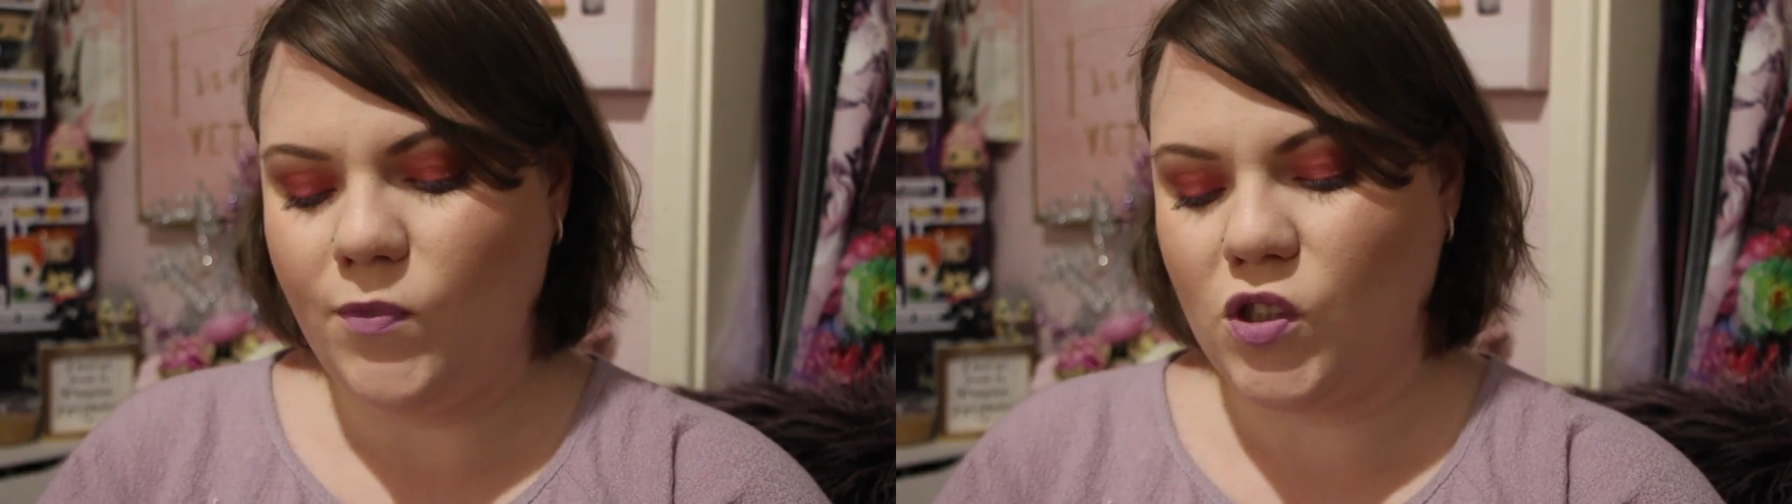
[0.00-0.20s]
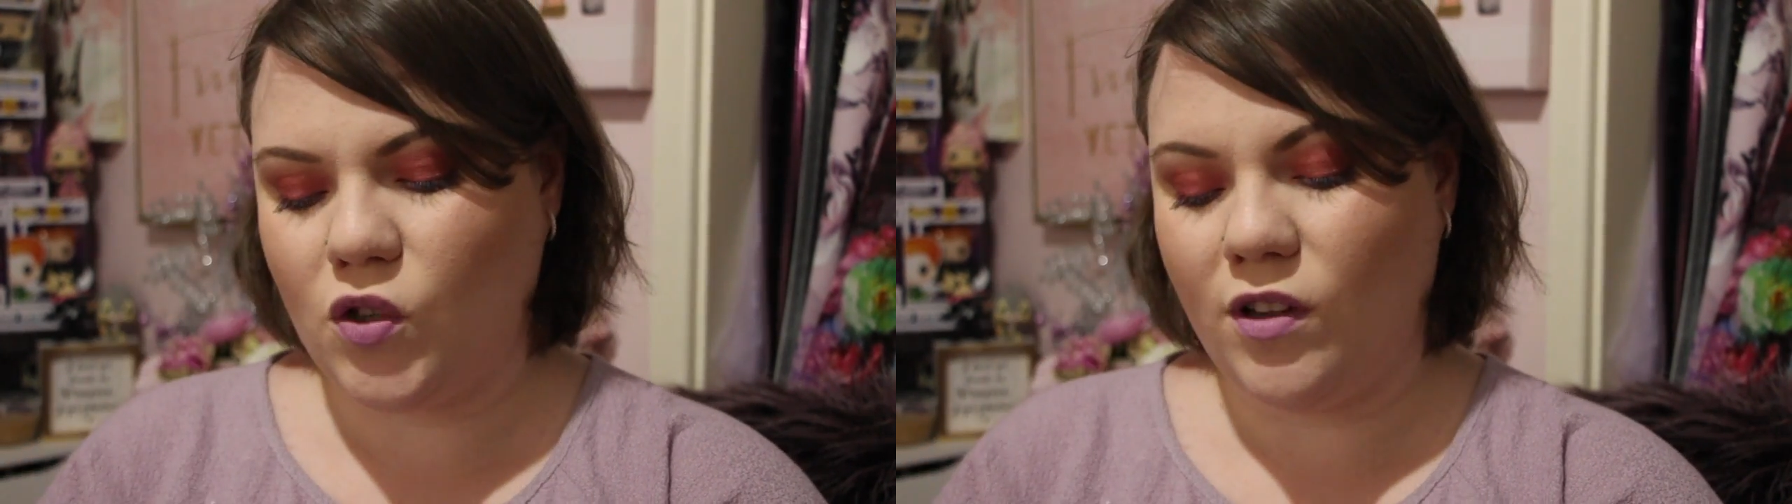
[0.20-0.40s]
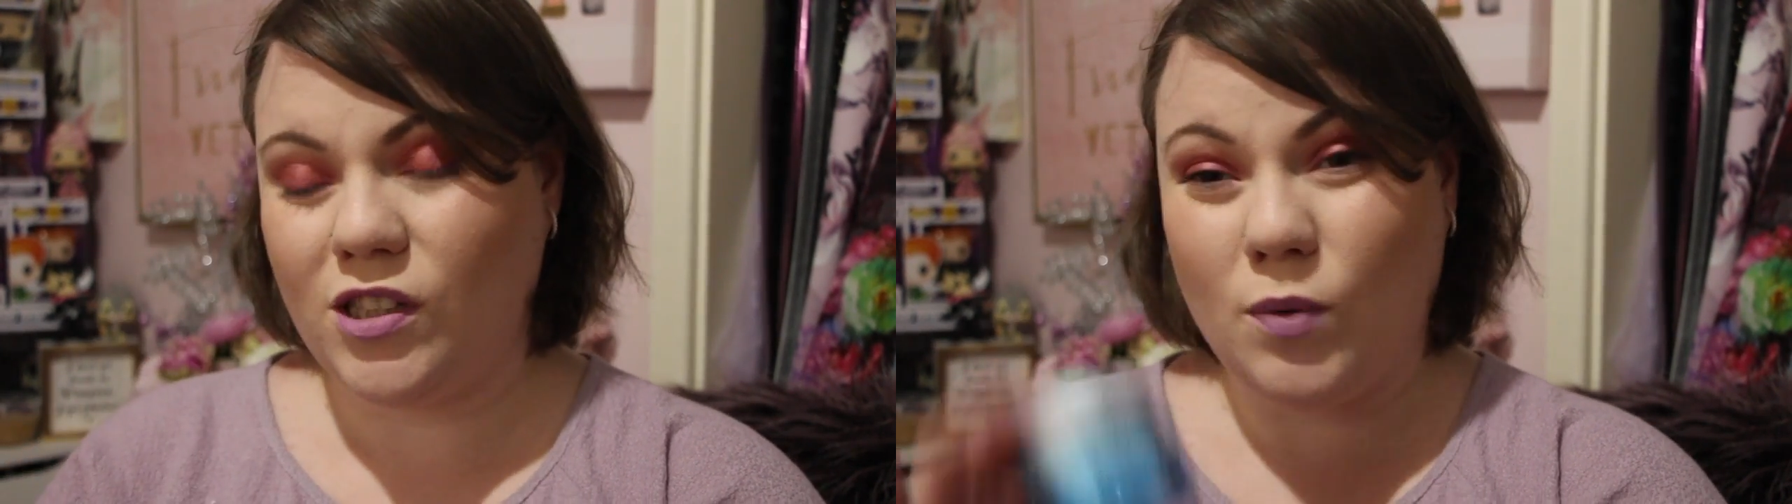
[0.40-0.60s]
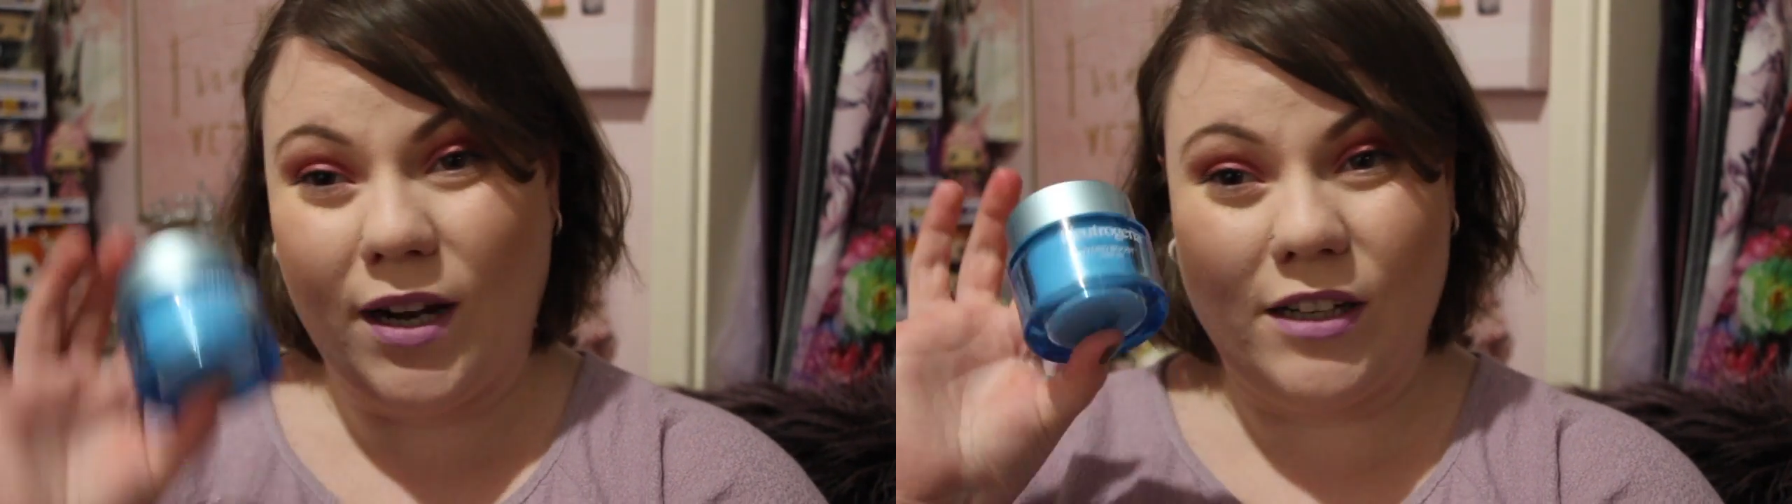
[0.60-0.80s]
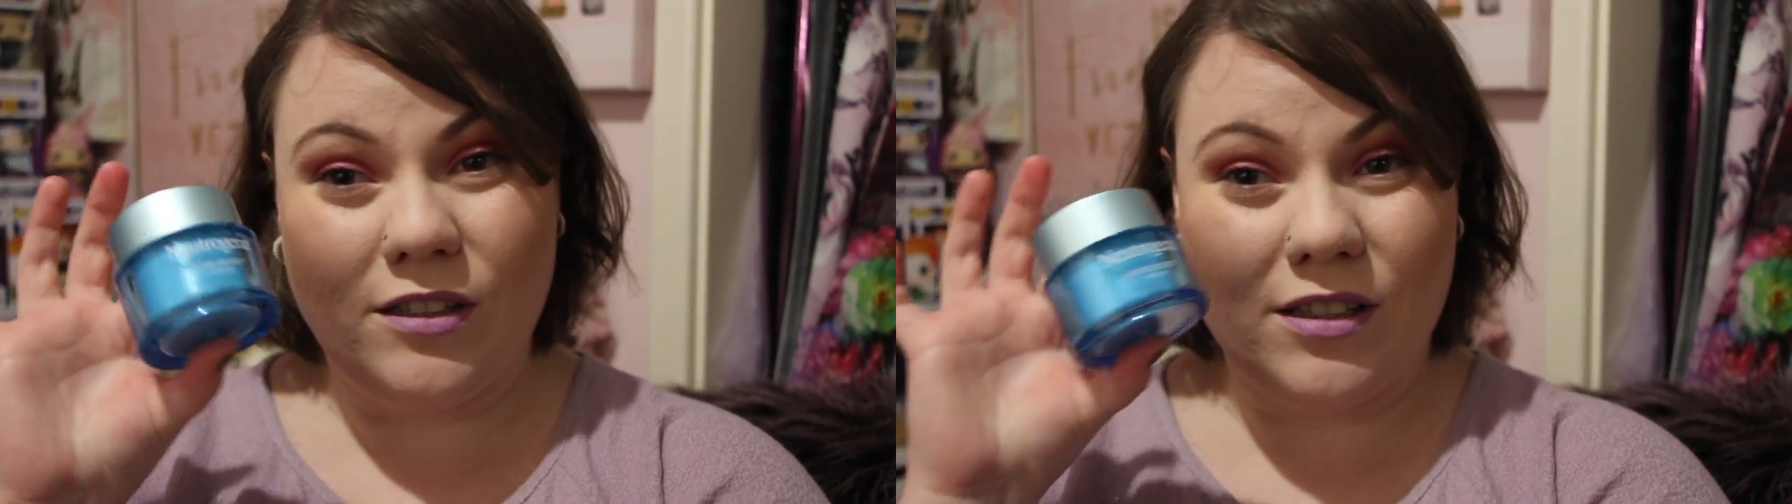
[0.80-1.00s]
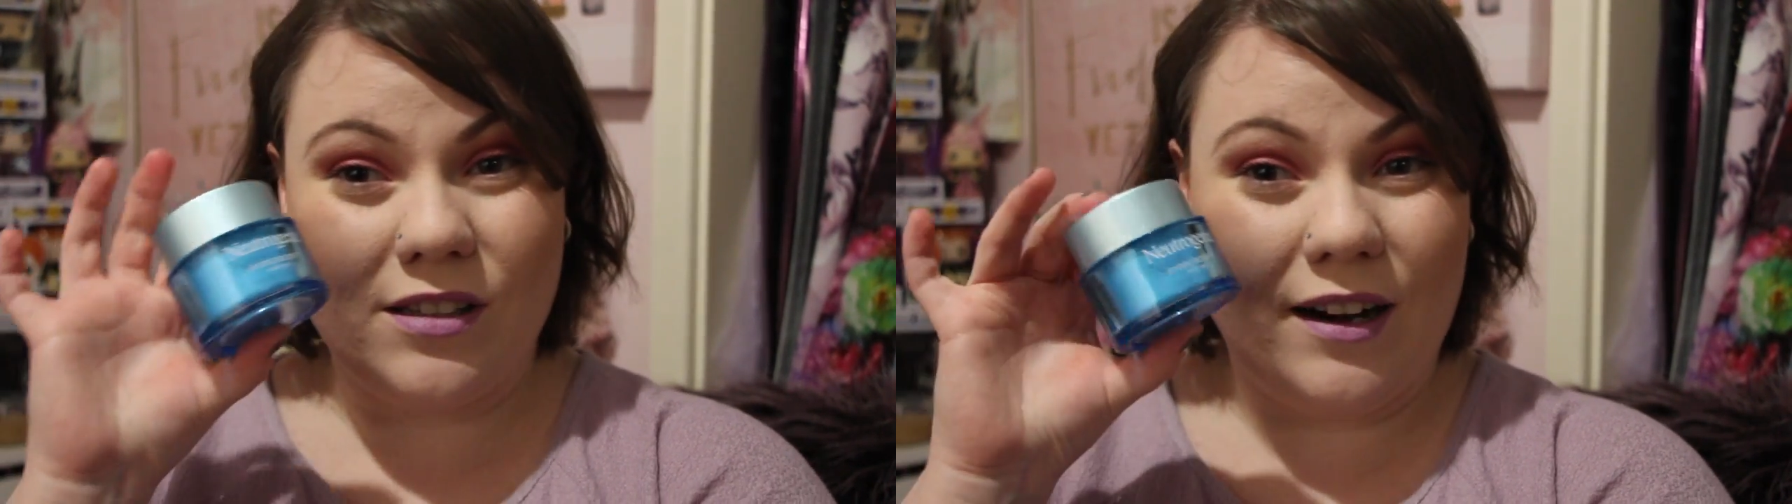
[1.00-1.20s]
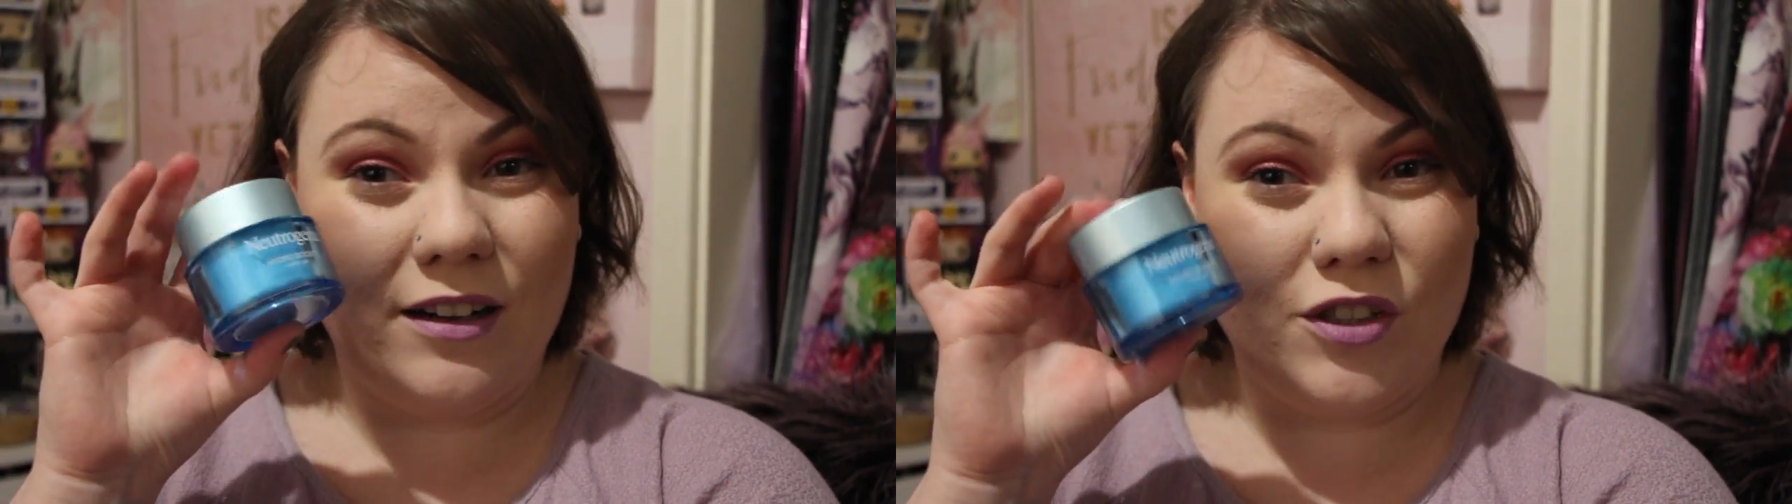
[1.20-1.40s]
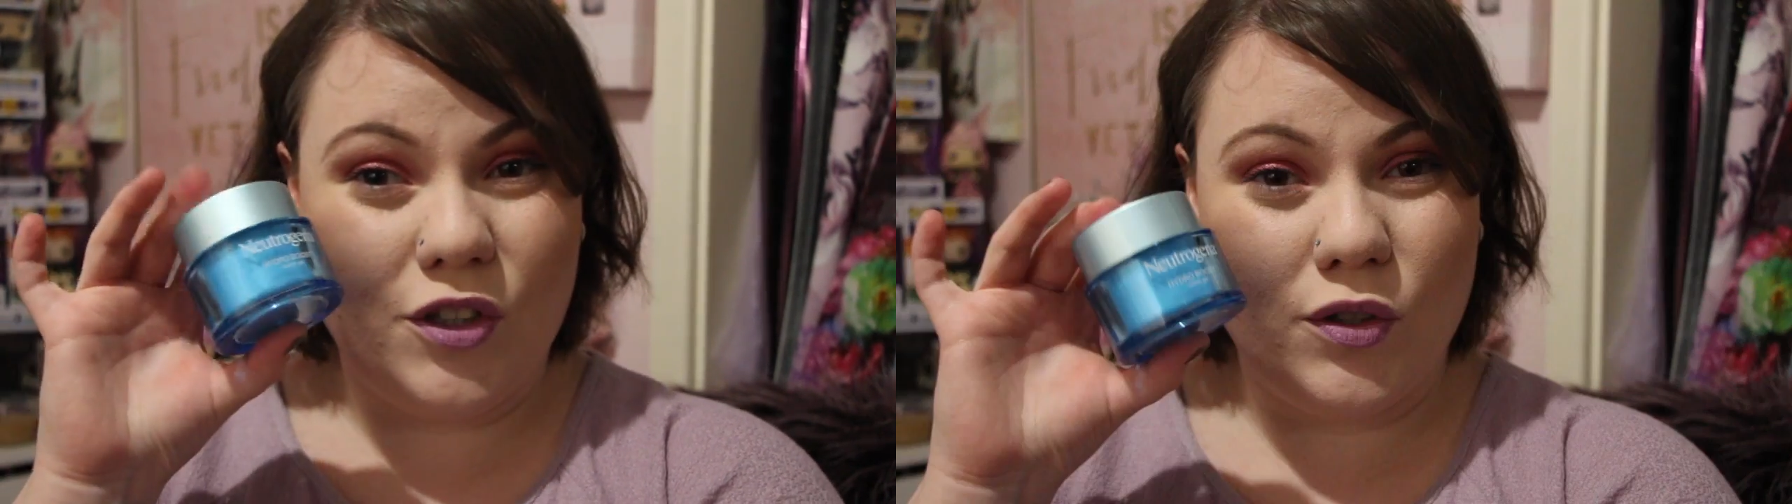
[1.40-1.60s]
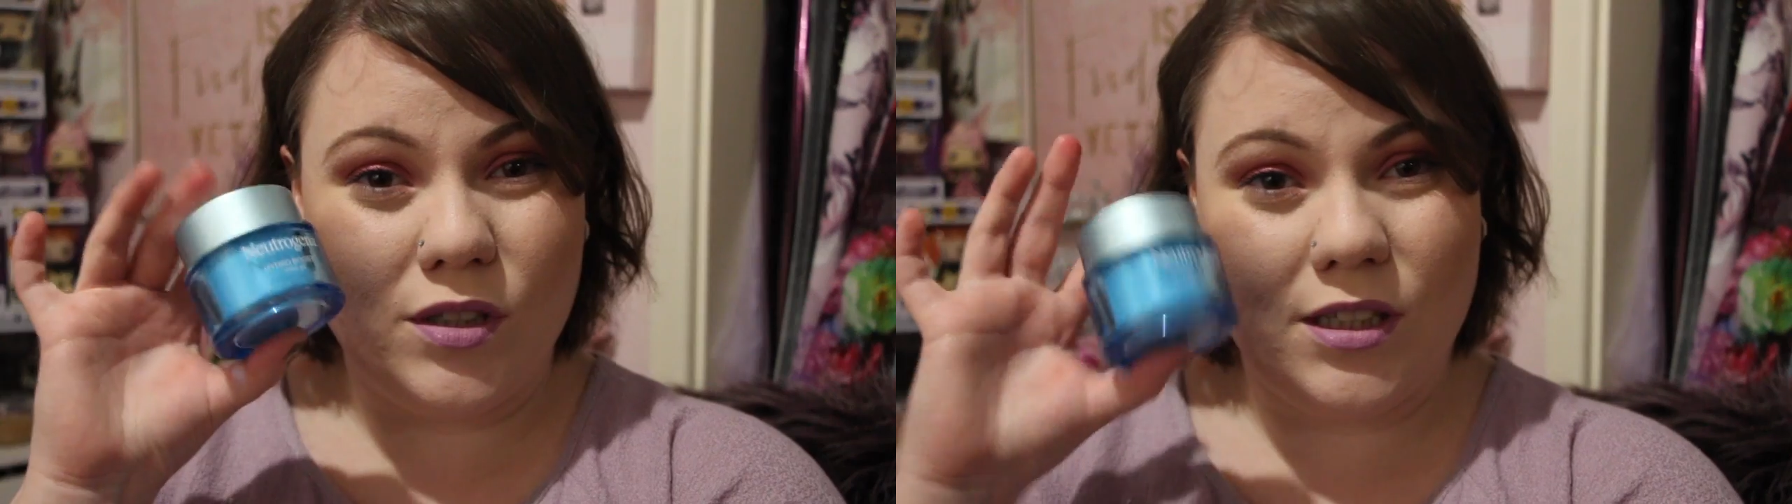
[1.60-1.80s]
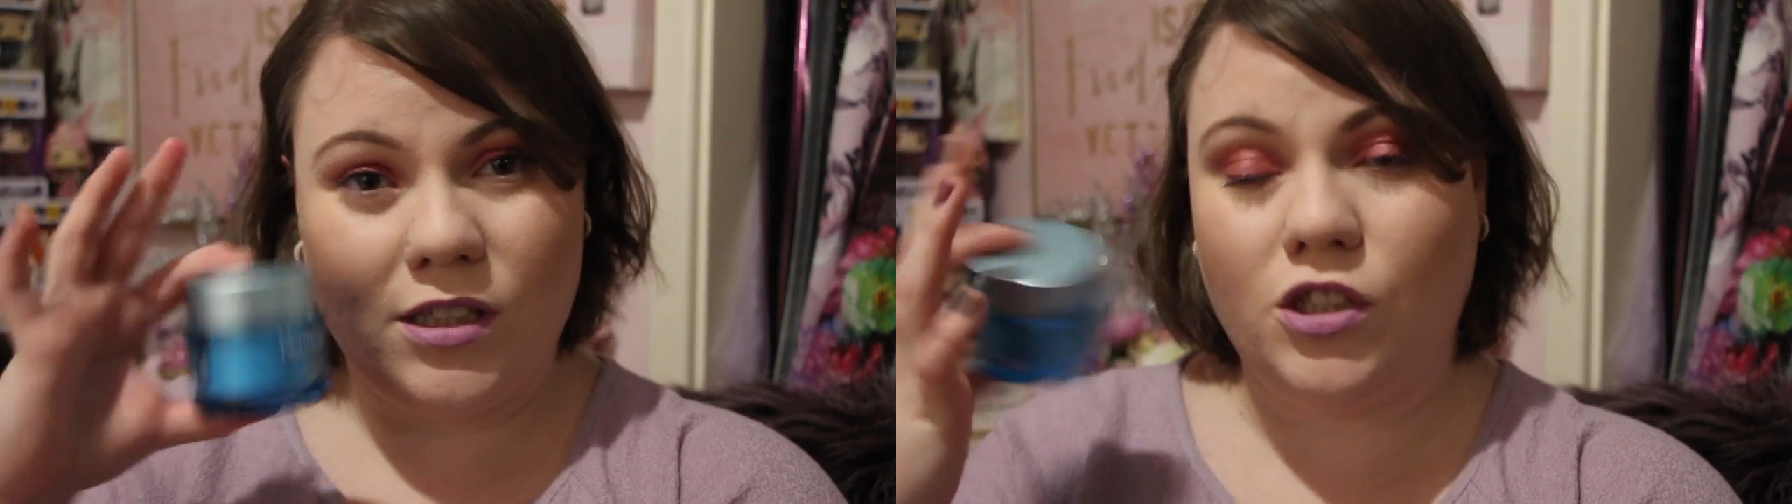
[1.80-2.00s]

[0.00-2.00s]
so that's why I decided to use this,